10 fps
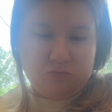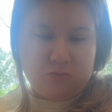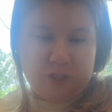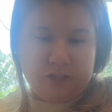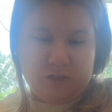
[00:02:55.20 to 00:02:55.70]

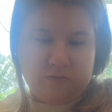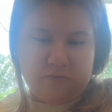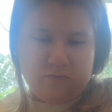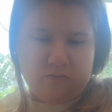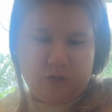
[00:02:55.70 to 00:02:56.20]
Because
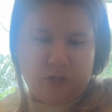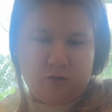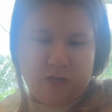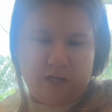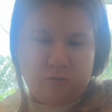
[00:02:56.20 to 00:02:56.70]
of,
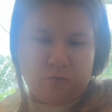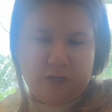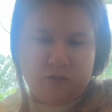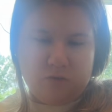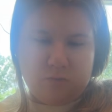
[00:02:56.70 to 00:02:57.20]
adding red
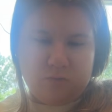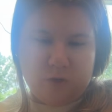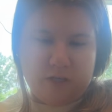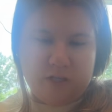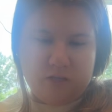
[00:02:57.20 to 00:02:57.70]
to
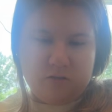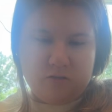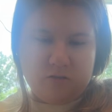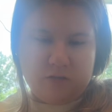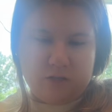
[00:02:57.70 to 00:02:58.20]
white,
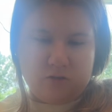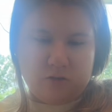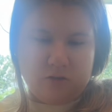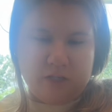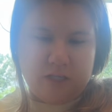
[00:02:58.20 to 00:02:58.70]
it's going
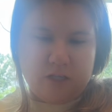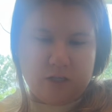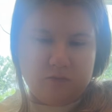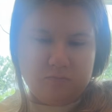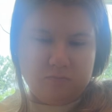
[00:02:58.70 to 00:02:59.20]
to lighten
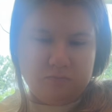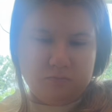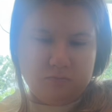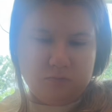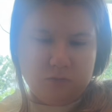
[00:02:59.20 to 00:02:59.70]
up.
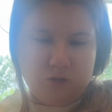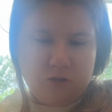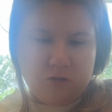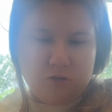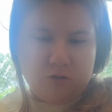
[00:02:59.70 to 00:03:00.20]

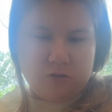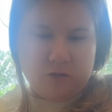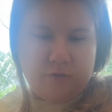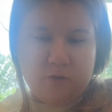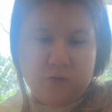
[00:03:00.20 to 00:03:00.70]

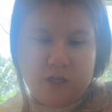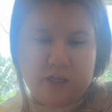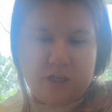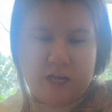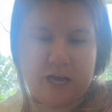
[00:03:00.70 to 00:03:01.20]
So if you wanted
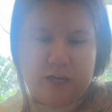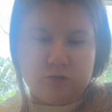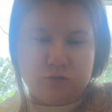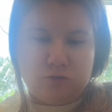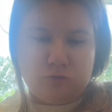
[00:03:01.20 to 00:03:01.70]
an
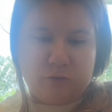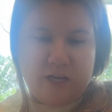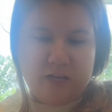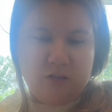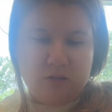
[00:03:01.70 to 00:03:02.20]
actual
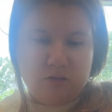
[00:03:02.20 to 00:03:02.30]
red,